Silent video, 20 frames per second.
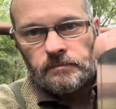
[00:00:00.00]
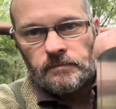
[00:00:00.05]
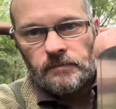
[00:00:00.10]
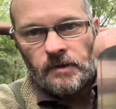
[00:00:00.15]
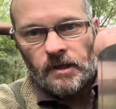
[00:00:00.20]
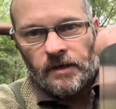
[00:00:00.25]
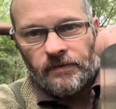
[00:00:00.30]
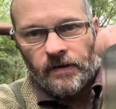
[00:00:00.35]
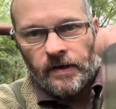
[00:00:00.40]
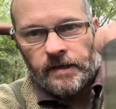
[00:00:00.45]

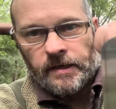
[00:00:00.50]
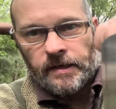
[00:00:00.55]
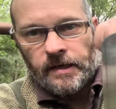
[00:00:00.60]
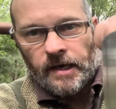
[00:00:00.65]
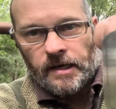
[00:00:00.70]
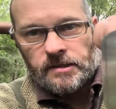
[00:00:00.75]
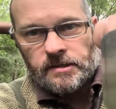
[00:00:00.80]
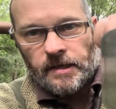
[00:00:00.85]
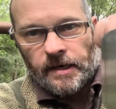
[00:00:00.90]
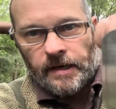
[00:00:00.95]
if I can
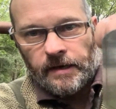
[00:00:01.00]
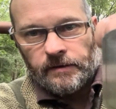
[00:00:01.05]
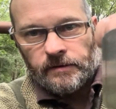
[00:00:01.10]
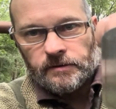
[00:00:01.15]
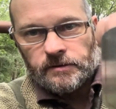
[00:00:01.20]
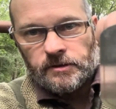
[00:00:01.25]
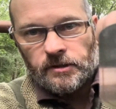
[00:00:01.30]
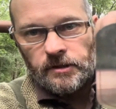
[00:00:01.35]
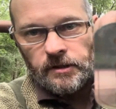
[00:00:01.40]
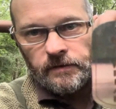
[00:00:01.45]
catch that out.
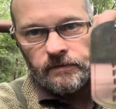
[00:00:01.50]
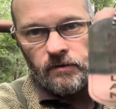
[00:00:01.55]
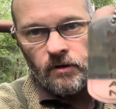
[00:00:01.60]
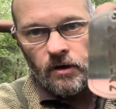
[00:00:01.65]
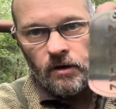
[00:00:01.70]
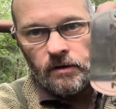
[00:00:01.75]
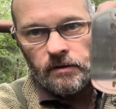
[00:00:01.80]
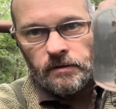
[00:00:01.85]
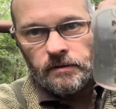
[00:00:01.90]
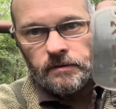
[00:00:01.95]
So you've
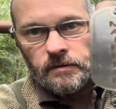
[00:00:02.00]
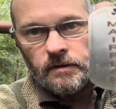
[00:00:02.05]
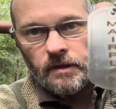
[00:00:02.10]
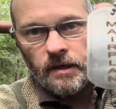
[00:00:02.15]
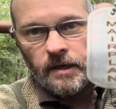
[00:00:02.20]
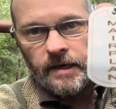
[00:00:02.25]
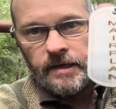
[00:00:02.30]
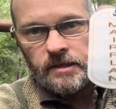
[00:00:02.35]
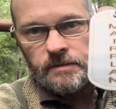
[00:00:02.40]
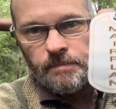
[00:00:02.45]
got the
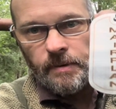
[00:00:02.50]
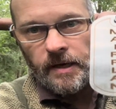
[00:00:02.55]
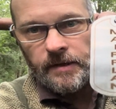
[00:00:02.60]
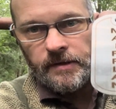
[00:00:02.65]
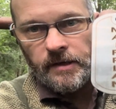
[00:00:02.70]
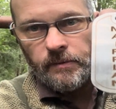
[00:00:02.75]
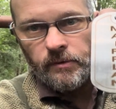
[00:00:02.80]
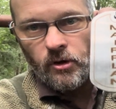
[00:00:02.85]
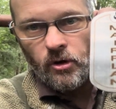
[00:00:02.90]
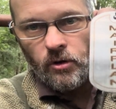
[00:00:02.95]
lights pad,
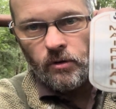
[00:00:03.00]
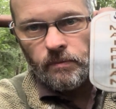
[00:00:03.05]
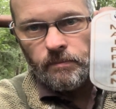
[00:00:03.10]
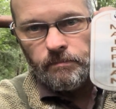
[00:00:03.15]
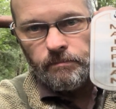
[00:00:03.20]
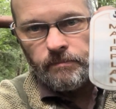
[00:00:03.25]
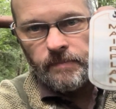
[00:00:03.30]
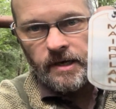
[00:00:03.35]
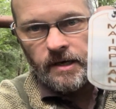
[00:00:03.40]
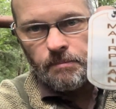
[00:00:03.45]
there we go,
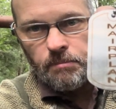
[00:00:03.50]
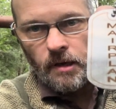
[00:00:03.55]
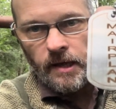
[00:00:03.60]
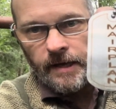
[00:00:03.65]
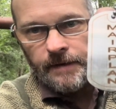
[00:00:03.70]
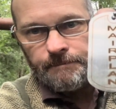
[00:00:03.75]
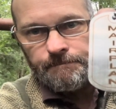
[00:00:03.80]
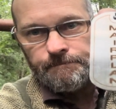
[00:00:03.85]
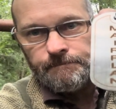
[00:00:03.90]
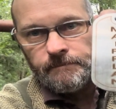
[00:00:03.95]

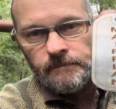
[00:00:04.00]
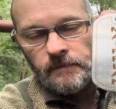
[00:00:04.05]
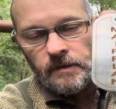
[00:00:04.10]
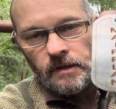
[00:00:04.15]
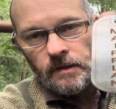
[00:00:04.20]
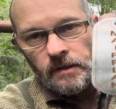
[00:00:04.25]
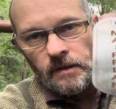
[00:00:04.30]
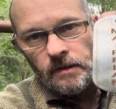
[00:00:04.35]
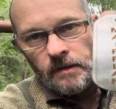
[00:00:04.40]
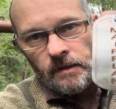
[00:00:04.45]
Plan.
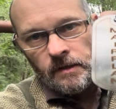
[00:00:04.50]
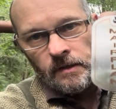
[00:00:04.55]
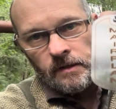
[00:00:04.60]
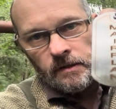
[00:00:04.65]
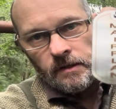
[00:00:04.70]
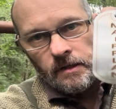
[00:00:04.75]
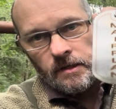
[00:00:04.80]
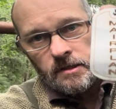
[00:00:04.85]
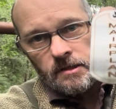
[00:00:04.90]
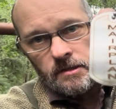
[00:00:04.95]

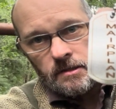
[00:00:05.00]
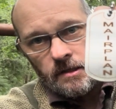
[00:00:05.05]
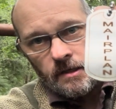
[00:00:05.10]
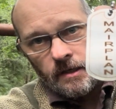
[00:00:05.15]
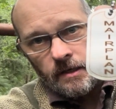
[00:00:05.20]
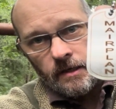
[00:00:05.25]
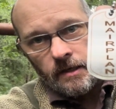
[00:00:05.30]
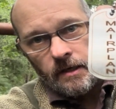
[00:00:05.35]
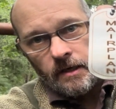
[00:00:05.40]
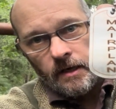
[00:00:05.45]
Now this is
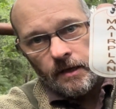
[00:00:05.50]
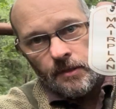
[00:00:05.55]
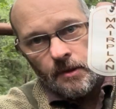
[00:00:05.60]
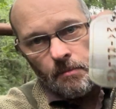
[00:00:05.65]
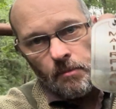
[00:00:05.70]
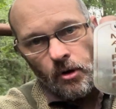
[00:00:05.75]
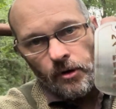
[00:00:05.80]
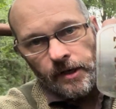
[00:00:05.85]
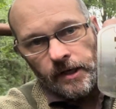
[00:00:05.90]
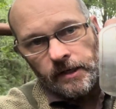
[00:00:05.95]
a
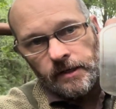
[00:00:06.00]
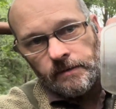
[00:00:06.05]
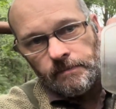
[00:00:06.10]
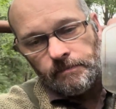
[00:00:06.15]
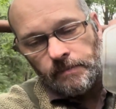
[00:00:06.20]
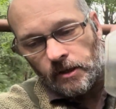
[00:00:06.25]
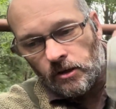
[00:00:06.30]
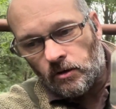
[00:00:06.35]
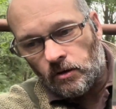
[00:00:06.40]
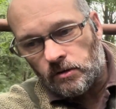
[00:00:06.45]
mnemonic.
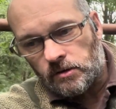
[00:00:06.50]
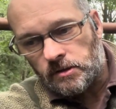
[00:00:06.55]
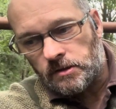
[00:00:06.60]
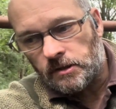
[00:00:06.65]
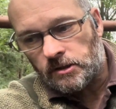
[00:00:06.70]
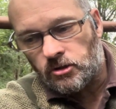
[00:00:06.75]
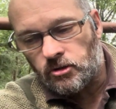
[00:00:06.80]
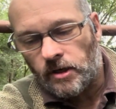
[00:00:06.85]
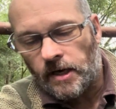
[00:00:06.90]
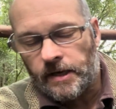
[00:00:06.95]
Because the
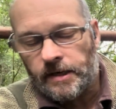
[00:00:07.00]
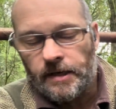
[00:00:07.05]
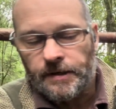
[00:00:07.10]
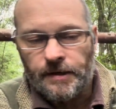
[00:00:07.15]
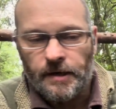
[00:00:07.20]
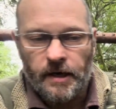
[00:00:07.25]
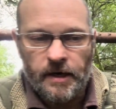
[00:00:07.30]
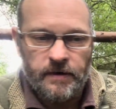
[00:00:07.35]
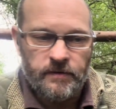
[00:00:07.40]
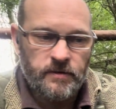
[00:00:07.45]
tracker
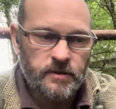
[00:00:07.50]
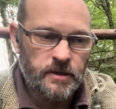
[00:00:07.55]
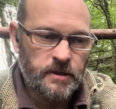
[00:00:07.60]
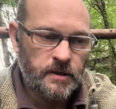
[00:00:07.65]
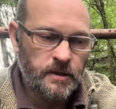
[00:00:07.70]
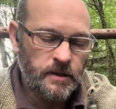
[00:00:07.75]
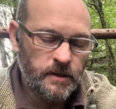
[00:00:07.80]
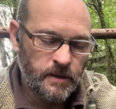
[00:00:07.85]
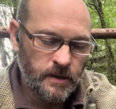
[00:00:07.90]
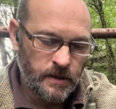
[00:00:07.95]
knives
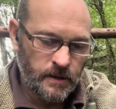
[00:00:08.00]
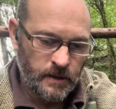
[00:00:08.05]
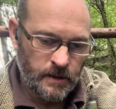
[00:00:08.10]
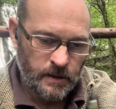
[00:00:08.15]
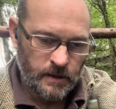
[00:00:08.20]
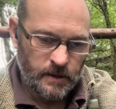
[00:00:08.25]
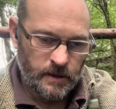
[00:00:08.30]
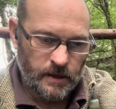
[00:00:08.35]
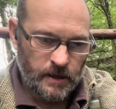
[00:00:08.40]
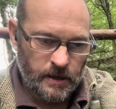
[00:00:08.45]

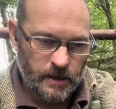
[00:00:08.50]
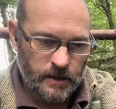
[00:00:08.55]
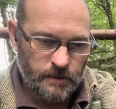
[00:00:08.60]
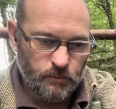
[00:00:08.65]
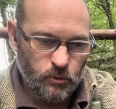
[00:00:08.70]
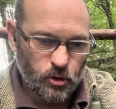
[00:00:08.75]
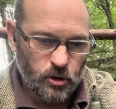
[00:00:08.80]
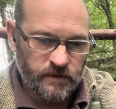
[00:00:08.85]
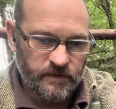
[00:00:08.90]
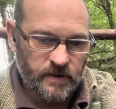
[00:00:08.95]
are
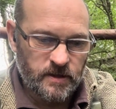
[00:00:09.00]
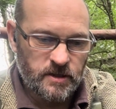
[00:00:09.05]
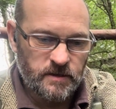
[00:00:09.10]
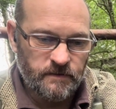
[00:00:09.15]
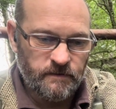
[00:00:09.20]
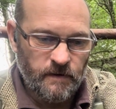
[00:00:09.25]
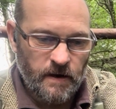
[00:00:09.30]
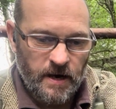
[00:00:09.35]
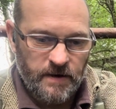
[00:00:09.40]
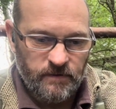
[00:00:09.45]
more of a
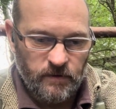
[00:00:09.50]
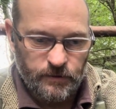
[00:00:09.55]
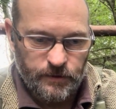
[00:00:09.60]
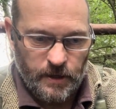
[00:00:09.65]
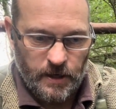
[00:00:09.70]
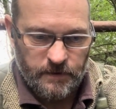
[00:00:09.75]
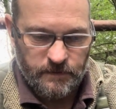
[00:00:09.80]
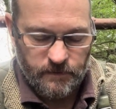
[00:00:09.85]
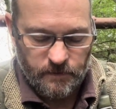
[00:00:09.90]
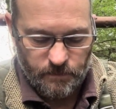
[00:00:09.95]
survival
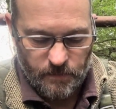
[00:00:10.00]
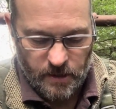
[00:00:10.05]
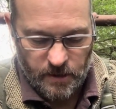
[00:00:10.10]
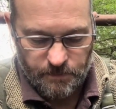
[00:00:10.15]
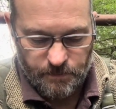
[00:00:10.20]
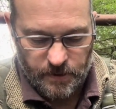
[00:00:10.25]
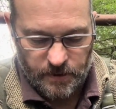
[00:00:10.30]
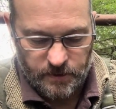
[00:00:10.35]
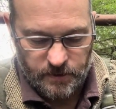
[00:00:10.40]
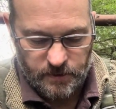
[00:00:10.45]
knife in my
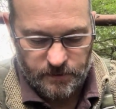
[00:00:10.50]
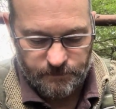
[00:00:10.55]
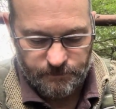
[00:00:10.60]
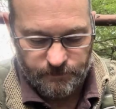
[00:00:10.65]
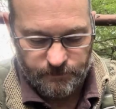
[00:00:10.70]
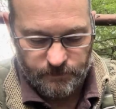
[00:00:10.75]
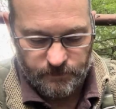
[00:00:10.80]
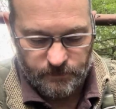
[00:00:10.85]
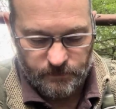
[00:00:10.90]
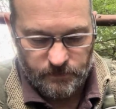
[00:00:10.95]
opinion,
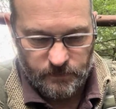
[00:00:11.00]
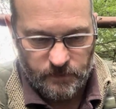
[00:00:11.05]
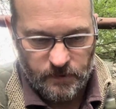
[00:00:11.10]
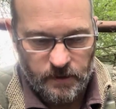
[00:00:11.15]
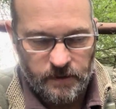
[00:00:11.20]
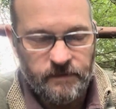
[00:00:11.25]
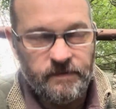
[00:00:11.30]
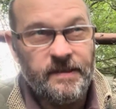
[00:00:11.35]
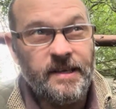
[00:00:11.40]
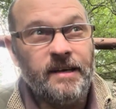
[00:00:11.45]

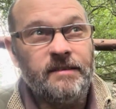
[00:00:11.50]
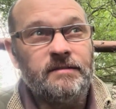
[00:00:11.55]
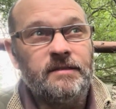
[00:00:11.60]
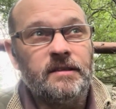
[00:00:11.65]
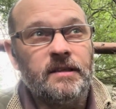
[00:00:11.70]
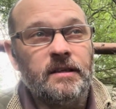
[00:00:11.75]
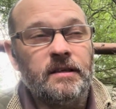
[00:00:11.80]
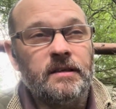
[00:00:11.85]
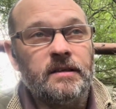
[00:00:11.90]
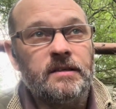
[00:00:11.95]
even down
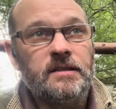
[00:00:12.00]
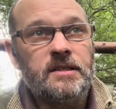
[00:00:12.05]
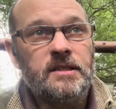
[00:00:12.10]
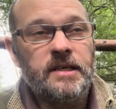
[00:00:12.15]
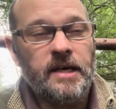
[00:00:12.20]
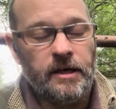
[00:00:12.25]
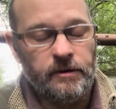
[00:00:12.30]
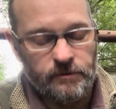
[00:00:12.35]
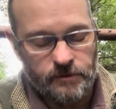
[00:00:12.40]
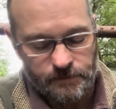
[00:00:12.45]
to the
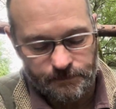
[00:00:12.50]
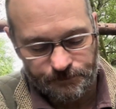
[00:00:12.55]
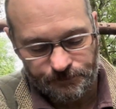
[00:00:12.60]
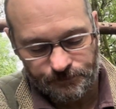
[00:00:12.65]
Scout,